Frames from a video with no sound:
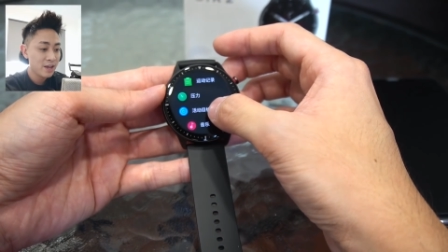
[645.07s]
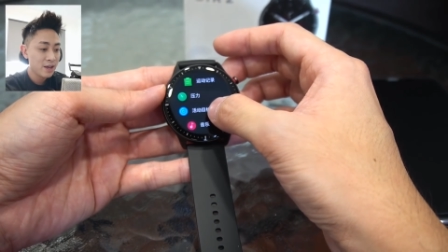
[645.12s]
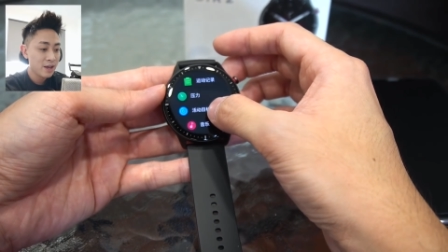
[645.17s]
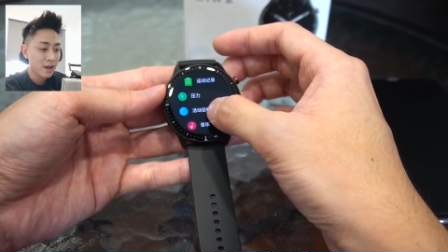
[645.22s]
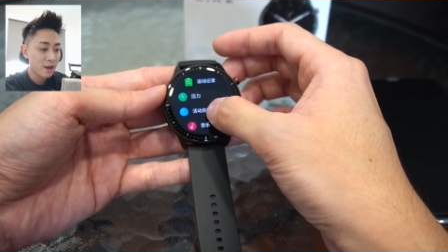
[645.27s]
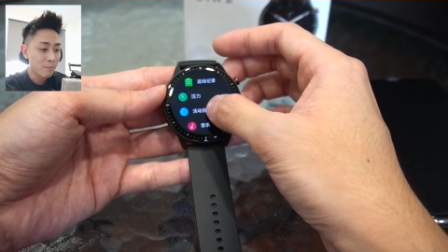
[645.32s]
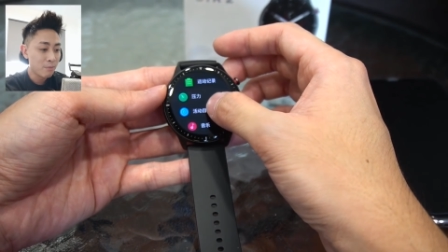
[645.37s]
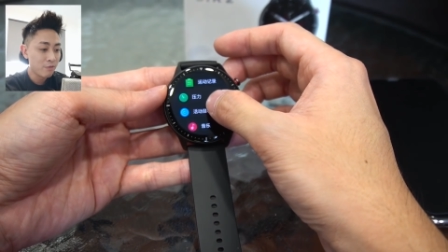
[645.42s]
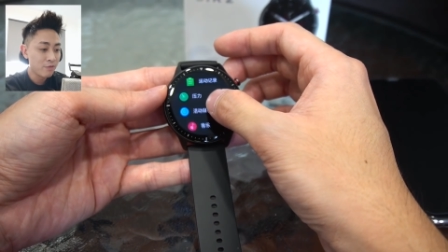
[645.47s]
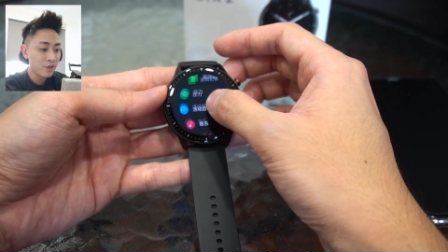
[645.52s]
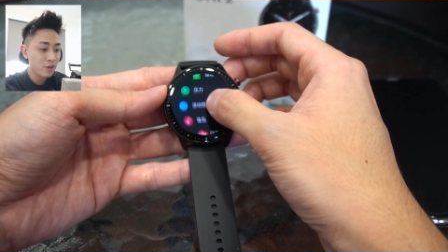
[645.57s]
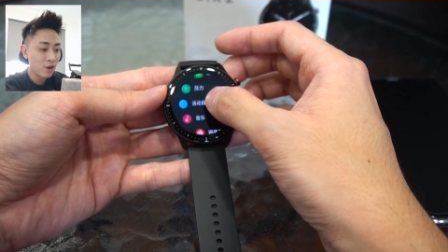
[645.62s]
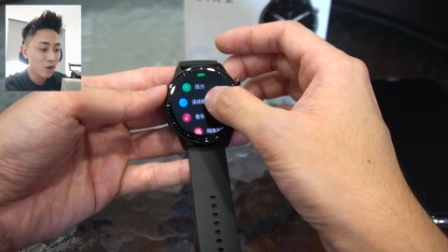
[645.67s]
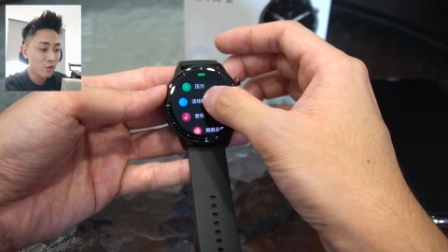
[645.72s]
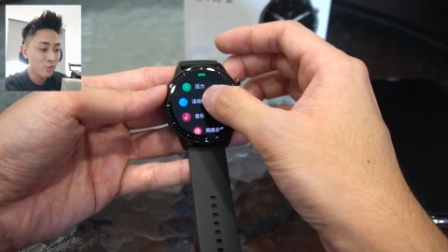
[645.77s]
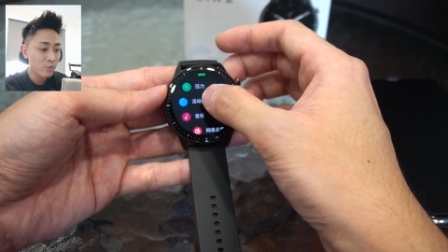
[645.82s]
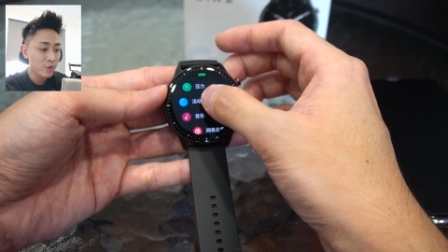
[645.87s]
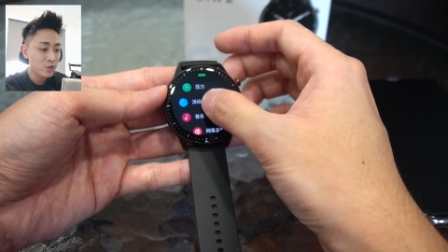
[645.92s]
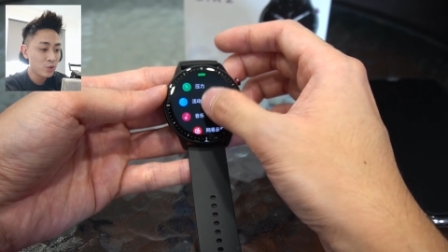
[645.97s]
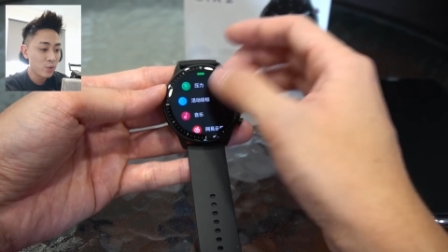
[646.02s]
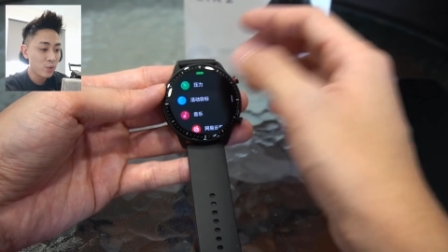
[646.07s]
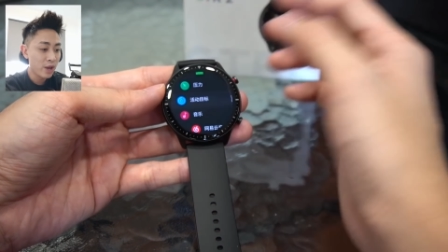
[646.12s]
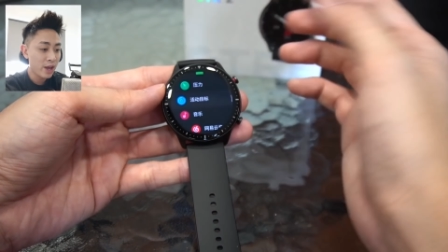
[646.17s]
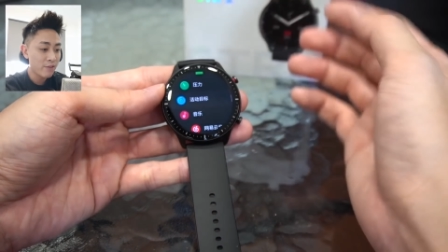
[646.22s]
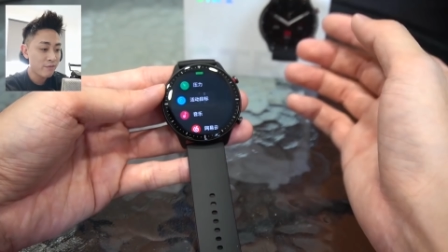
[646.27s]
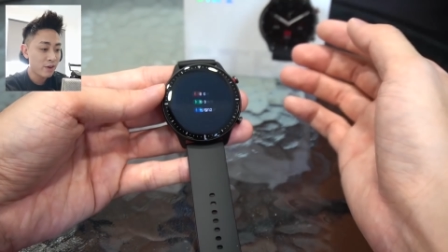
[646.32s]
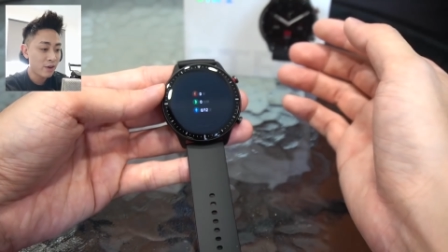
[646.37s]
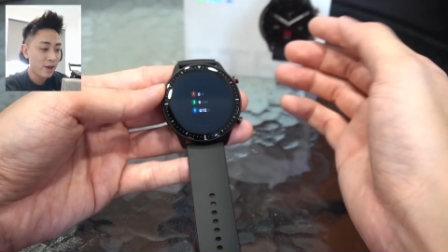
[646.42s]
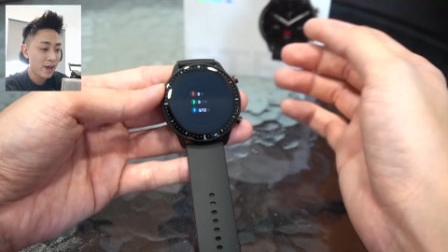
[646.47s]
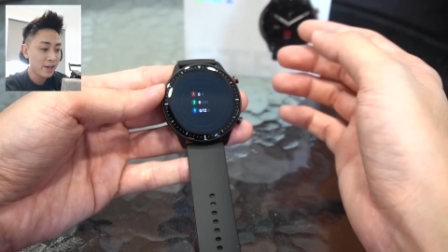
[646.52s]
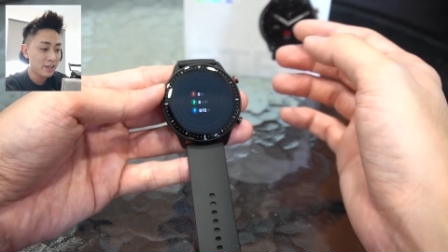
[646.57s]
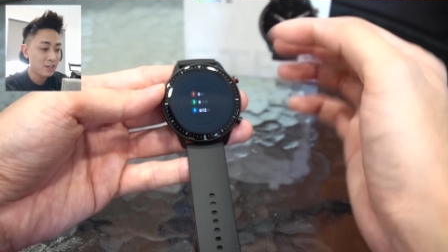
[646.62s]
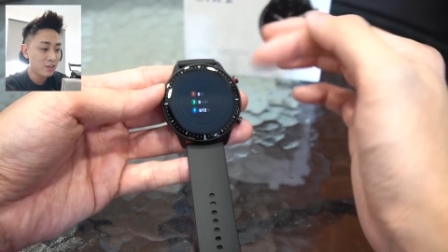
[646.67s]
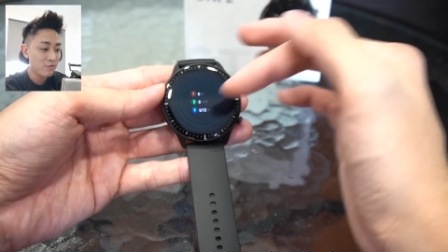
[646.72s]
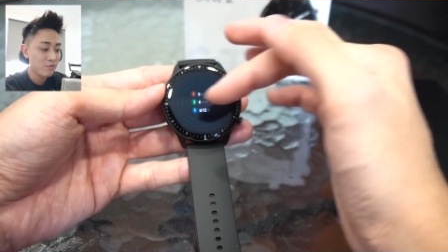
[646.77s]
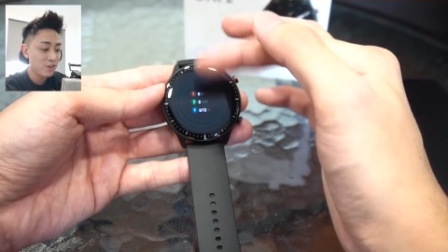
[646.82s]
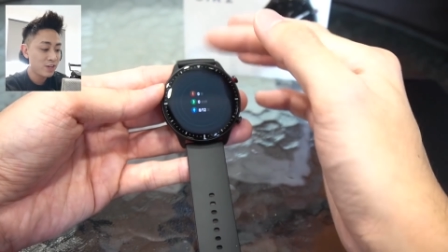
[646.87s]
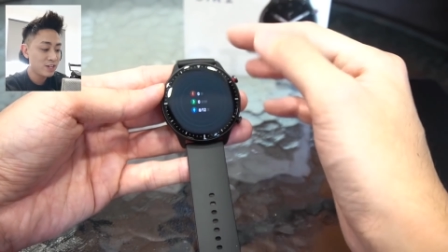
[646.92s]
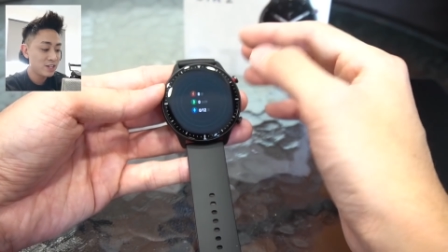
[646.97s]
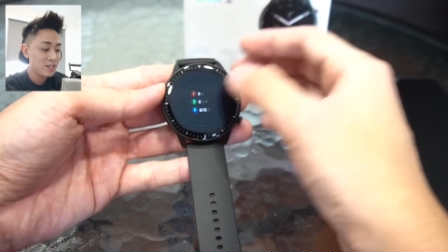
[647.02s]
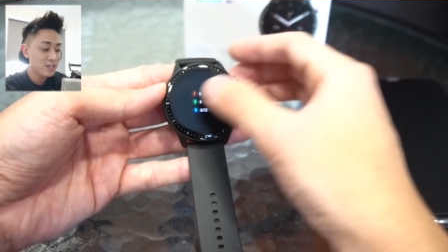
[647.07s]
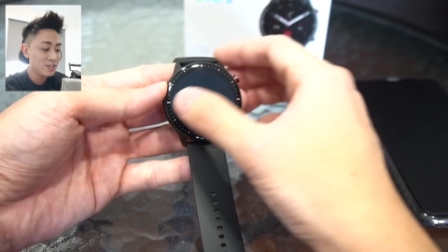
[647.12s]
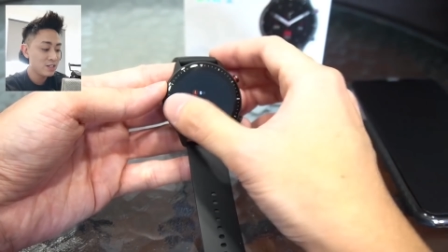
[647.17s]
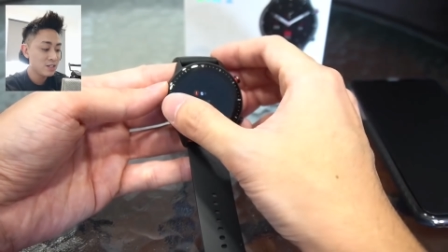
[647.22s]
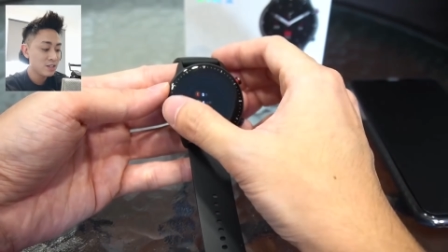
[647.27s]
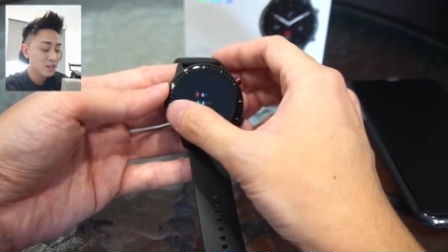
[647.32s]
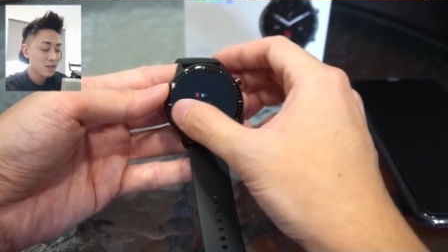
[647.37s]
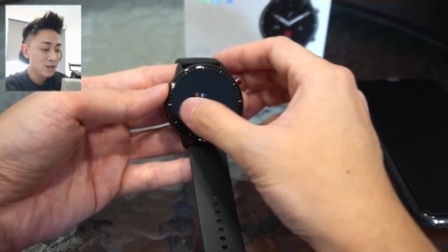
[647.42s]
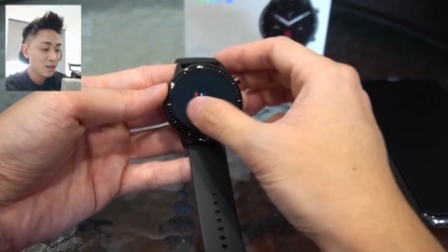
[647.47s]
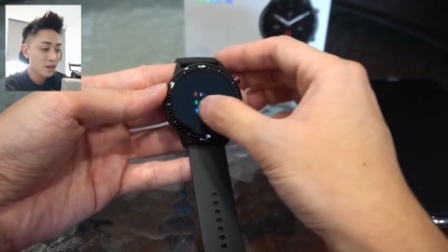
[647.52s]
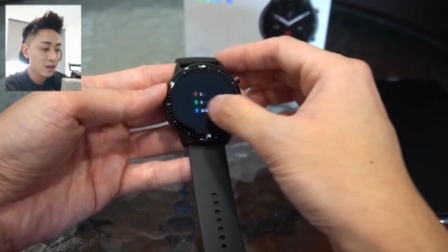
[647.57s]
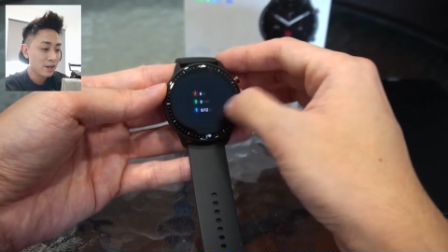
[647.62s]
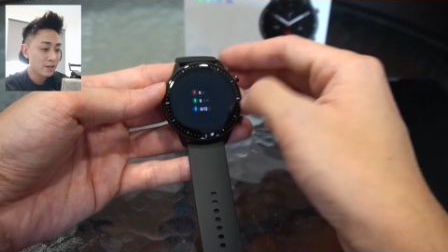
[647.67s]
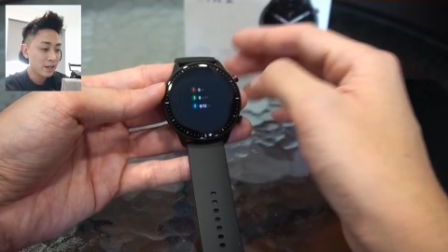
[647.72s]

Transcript: Uh, moving on, we do have our activities. Uh, that I